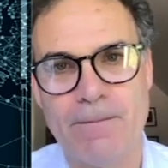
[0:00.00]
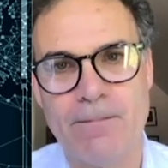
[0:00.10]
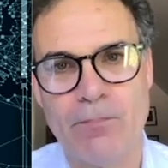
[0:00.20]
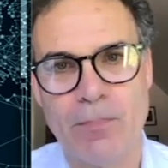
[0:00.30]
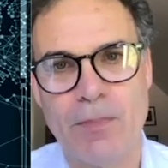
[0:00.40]

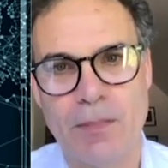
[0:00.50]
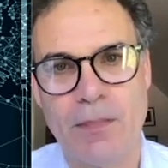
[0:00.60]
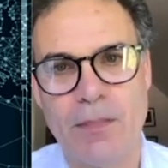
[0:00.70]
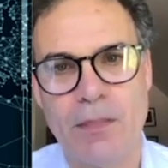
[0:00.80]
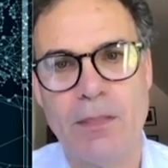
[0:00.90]

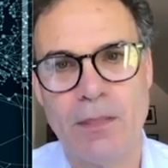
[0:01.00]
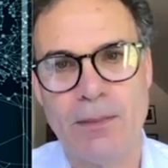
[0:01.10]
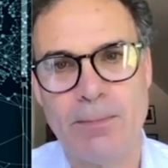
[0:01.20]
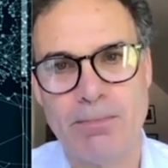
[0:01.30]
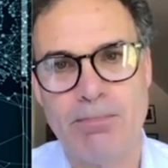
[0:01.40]

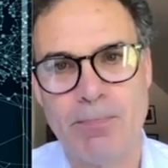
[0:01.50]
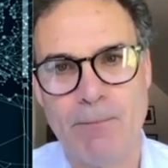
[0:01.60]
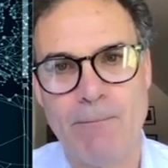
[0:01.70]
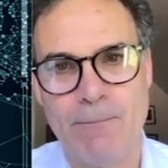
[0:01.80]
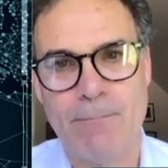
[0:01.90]

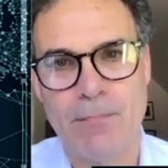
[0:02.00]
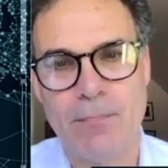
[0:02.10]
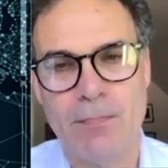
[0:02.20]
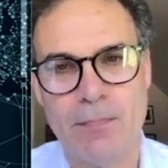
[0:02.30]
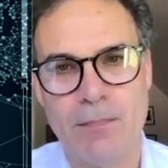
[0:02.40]

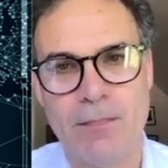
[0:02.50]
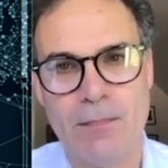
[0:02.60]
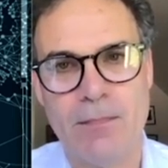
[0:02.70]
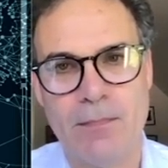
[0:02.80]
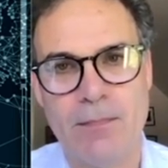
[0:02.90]

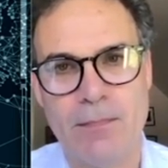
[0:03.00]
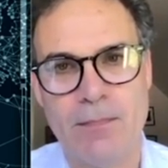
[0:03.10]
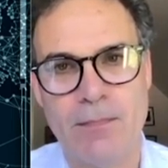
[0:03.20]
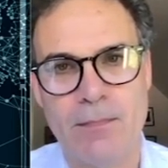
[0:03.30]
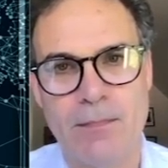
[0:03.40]

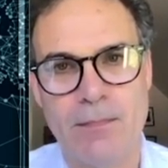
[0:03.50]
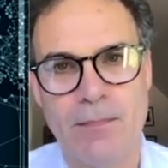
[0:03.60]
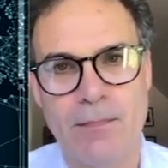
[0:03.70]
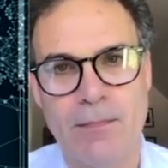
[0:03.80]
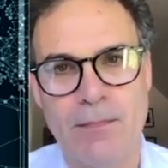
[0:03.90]

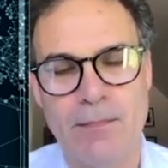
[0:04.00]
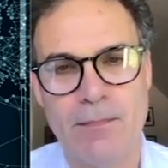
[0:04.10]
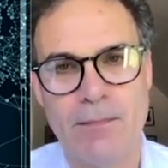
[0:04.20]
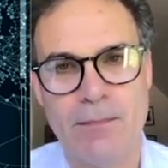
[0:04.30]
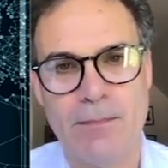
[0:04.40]

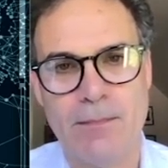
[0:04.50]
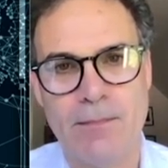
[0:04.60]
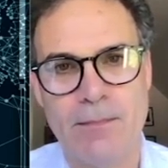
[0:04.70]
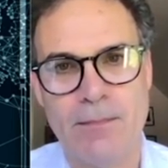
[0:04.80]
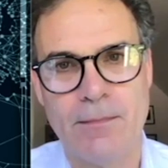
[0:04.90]

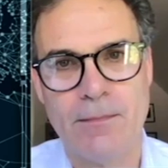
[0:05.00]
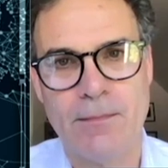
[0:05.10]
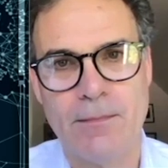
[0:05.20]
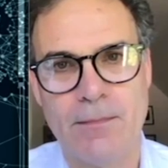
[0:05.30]
(not speaking)